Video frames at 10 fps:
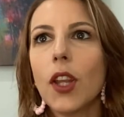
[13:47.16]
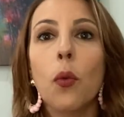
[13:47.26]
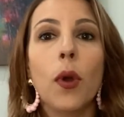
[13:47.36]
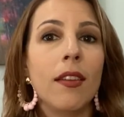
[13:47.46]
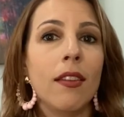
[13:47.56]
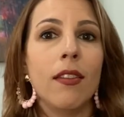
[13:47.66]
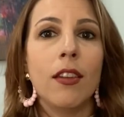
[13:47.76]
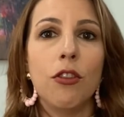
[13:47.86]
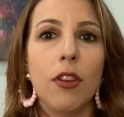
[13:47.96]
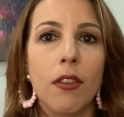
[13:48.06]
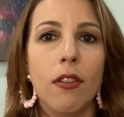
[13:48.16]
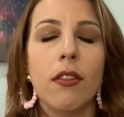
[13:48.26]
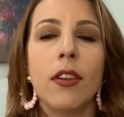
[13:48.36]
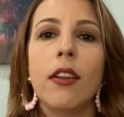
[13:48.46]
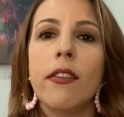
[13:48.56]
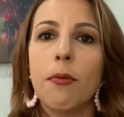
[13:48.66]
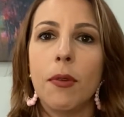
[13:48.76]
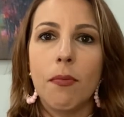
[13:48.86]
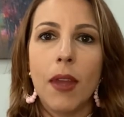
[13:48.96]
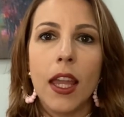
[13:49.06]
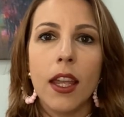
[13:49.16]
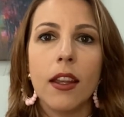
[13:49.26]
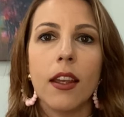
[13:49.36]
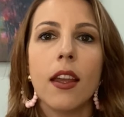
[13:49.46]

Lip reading: what decisions need to be made?